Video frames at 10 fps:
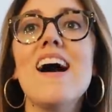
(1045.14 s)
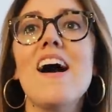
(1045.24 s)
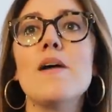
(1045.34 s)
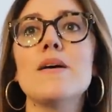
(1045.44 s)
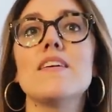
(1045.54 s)

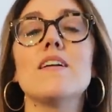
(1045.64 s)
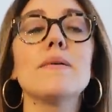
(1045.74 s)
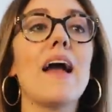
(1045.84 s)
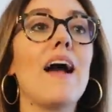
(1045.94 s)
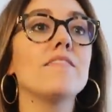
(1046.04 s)
And then I'll
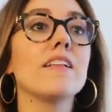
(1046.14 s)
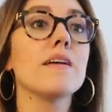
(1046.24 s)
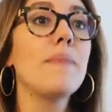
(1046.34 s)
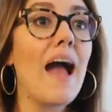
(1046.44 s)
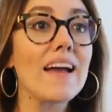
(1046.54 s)
be having
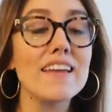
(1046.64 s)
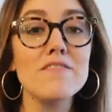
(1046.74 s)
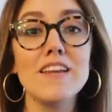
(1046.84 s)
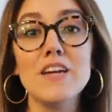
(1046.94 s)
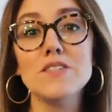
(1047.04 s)
like packing
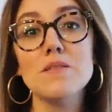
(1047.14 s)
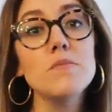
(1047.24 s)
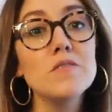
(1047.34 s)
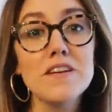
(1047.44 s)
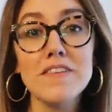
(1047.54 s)
videos and
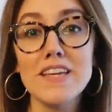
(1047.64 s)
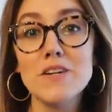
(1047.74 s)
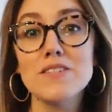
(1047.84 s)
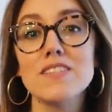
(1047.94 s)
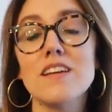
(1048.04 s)
moving
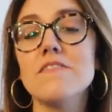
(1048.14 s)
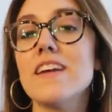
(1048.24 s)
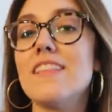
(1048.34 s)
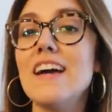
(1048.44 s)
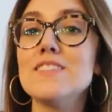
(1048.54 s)
videos and stuff
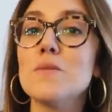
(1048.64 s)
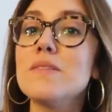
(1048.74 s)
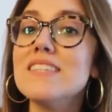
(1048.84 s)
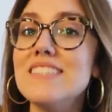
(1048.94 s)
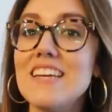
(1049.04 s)
like that. So
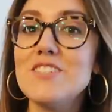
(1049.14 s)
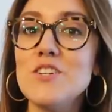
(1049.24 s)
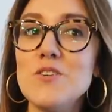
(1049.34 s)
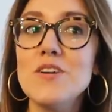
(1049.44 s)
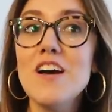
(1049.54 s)
please stay
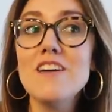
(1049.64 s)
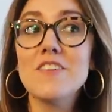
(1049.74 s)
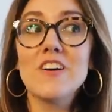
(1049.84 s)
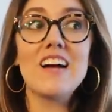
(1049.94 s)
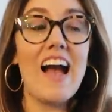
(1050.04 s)
tuned
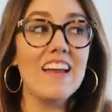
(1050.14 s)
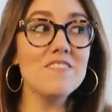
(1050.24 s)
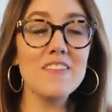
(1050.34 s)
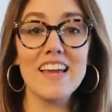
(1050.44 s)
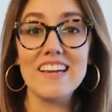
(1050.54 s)
for kind
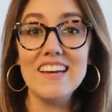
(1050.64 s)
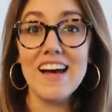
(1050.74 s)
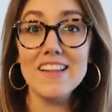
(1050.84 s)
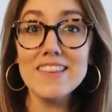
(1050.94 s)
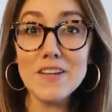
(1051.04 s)
of like
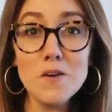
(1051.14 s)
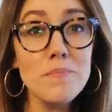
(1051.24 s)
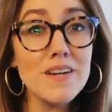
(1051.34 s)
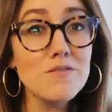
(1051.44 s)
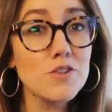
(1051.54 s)
a little
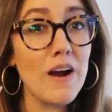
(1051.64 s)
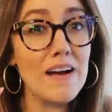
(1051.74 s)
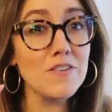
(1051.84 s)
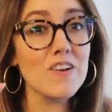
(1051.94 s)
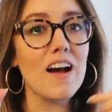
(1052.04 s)
bit of
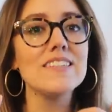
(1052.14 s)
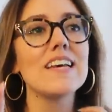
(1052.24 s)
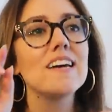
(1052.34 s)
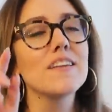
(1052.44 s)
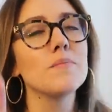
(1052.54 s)
travel
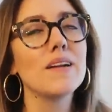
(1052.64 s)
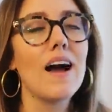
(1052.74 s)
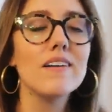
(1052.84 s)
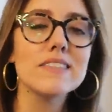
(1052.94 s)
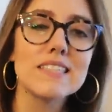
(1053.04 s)
content, a little bit,
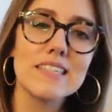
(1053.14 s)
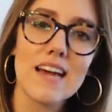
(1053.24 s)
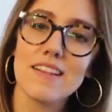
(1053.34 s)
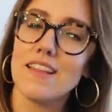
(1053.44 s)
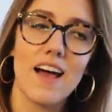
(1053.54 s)
obviously
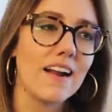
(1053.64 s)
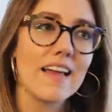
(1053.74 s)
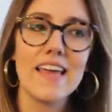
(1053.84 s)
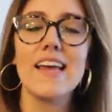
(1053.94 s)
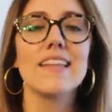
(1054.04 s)
not a lot.
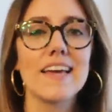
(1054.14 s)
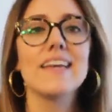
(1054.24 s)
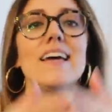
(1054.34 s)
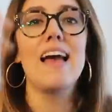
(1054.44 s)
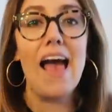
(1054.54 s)
I can't like
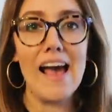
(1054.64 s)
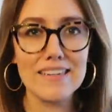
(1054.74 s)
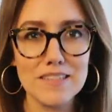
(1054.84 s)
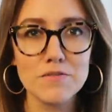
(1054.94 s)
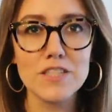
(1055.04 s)

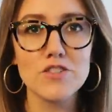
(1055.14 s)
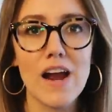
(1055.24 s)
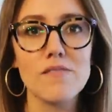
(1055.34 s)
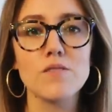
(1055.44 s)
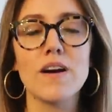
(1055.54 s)
actively
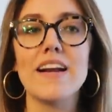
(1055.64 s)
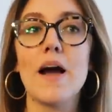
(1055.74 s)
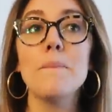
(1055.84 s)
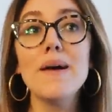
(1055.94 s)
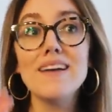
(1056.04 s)
travel right
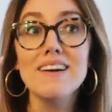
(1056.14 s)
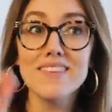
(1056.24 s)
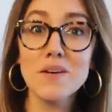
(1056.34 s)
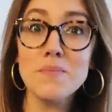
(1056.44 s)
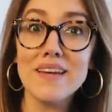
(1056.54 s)
now, but a
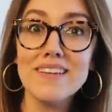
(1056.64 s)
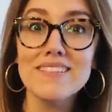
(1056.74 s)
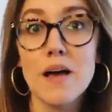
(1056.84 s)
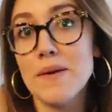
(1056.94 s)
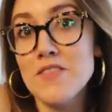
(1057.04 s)
little
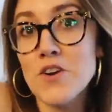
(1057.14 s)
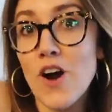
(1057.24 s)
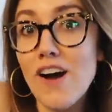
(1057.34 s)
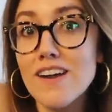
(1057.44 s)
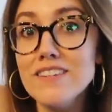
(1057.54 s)
bit. I'll be in the
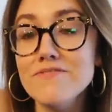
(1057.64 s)
car.